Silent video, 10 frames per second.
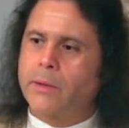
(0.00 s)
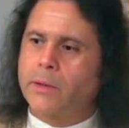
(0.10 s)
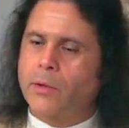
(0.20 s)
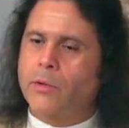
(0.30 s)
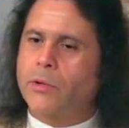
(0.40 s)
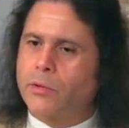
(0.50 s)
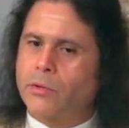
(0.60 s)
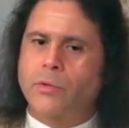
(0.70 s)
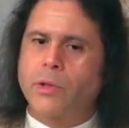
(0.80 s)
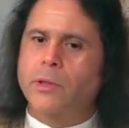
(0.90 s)
in order to
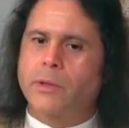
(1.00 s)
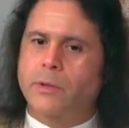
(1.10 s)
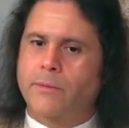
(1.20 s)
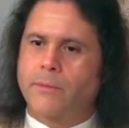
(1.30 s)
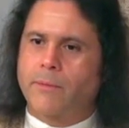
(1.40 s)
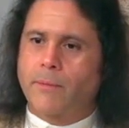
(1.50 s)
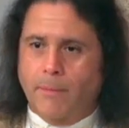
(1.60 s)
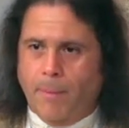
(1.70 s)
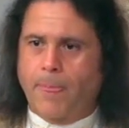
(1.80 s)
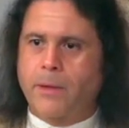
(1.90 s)
do good?
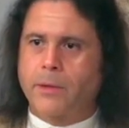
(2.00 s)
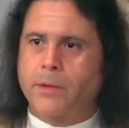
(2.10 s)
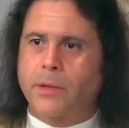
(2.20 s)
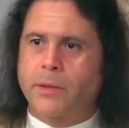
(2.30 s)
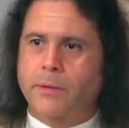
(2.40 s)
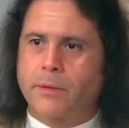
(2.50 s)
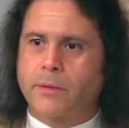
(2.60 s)
You see?